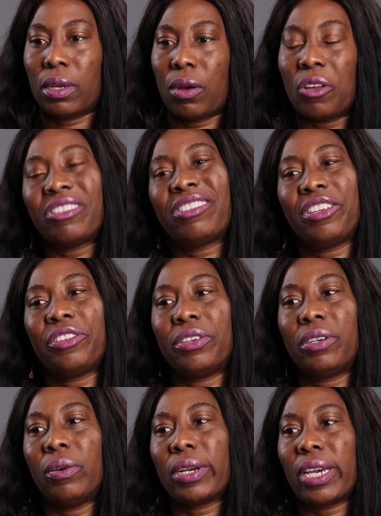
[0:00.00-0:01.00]
consider,
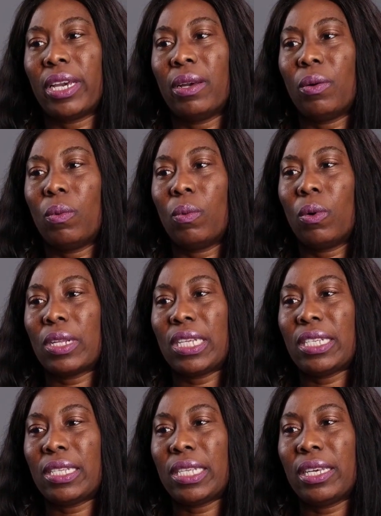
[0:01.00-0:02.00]
okay,
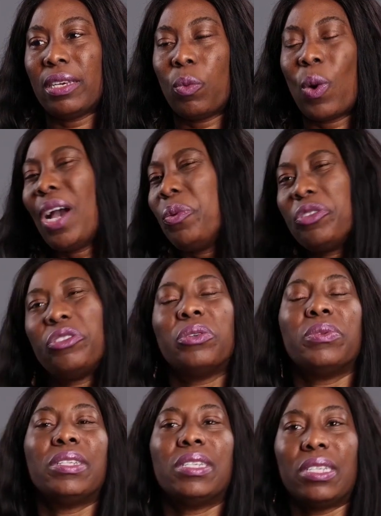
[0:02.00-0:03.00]
why are we
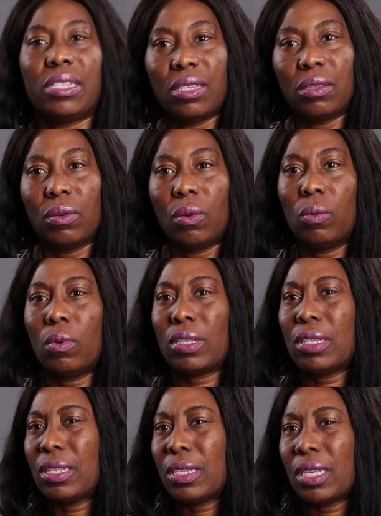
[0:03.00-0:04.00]
doing this?
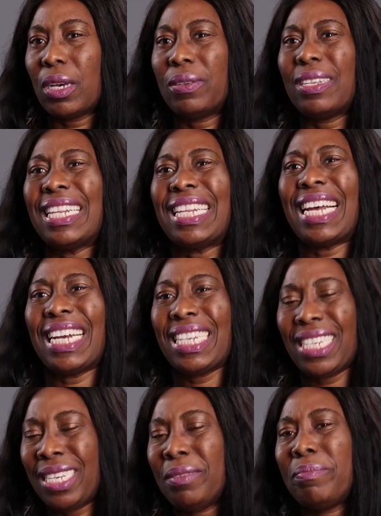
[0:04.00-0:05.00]
What is the
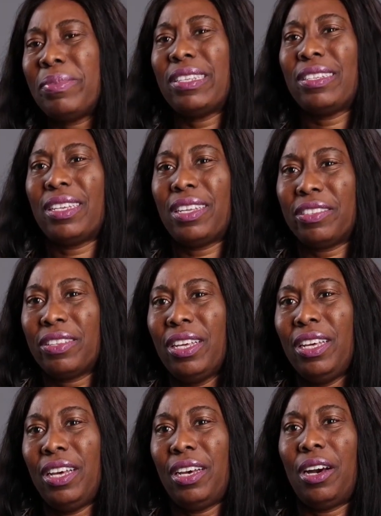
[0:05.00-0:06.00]
underlying business
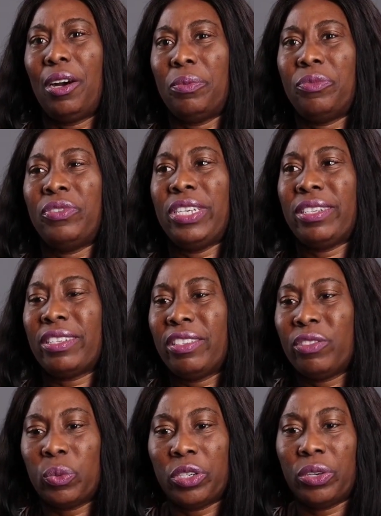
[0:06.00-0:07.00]

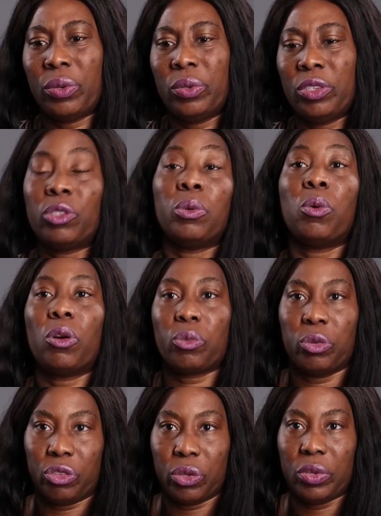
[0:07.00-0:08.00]
reasons we're doing what
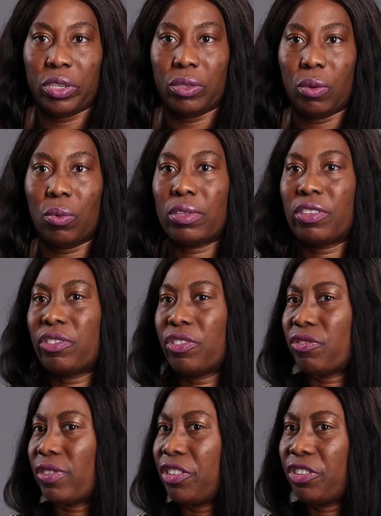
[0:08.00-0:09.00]
we're doing? What is the
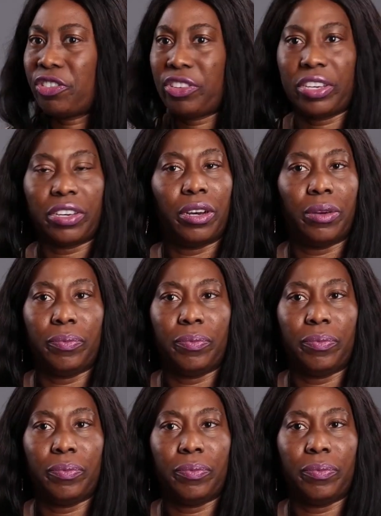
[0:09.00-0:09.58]
strategic